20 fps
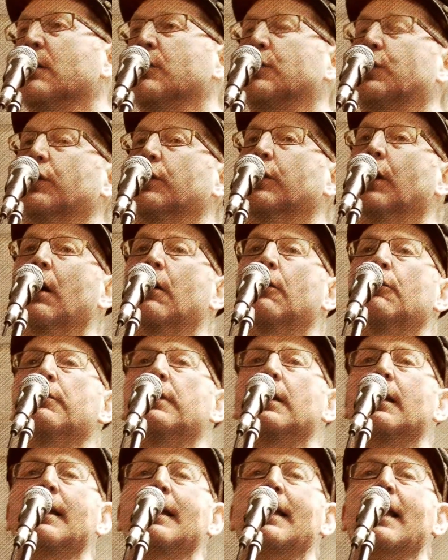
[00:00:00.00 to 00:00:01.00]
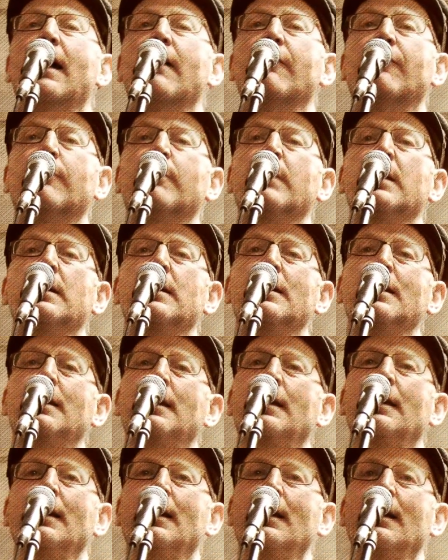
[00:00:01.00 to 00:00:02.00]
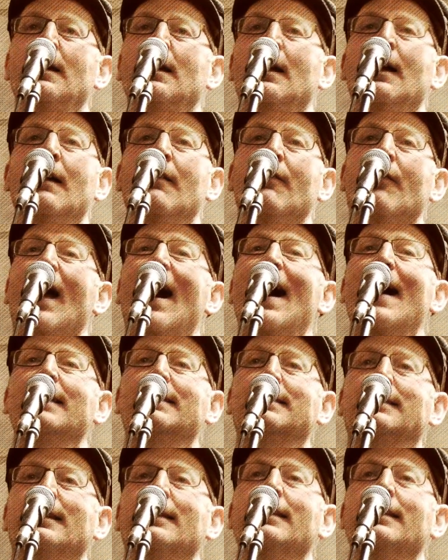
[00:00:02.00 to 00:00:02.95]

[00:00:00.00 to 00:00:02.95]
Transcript: to know you love me, that's